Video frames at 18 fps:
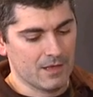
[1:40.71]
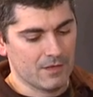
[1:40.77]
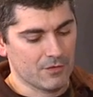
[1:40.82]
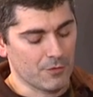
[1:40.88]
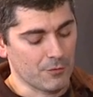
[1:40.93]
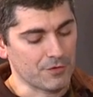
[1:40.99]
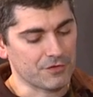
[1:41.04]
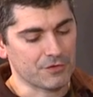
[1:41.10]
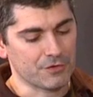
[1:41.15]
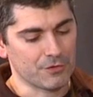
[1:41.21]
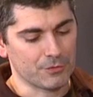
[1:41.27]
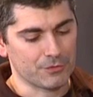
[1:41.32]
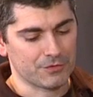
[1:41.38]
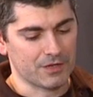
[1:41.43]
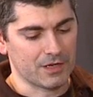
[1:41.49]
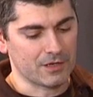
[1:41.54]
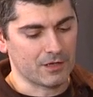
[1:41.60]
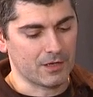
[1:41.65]
the original
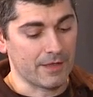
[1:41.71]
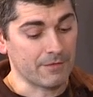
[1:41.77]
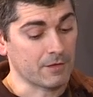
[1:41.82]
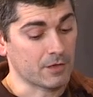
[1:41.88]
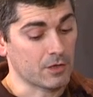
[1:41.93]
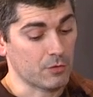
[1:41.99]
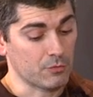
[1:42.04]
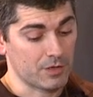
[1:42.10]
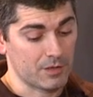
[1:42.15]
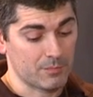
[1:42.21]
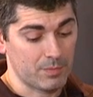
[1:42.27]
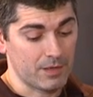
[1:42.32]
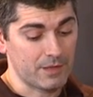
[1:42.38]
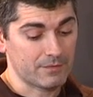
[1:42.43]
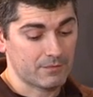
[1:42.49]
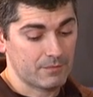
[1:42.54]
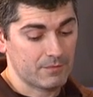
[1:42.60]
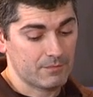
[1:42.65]
signal and the codec,
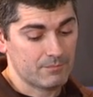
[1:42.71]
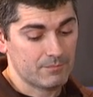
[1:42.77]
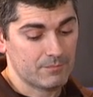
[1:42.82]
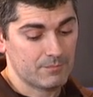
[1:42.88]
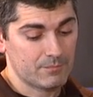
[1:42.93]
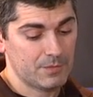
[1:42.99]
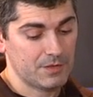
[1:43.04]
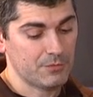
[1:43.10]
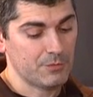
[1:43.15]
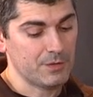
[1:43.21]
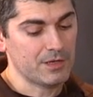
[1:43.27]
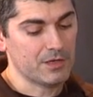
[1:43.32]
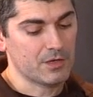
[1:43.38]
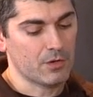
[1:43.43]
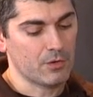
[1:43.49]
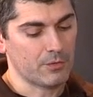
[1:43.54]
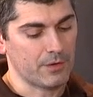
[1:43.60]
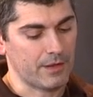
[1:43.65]
but between
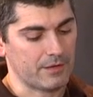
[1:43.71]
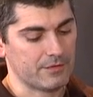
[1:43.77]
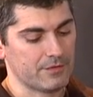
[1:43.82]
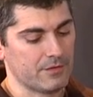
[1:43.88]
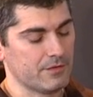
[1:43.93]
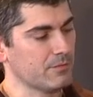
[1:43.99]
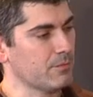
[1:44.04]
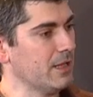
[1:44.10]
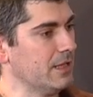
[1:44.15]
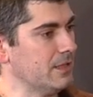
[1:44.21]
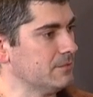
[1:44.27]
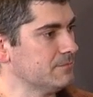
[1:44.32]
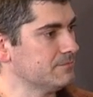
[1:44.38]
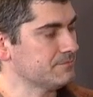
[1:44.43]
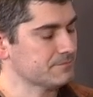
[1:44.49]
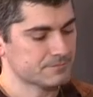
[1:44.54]
codecs as well.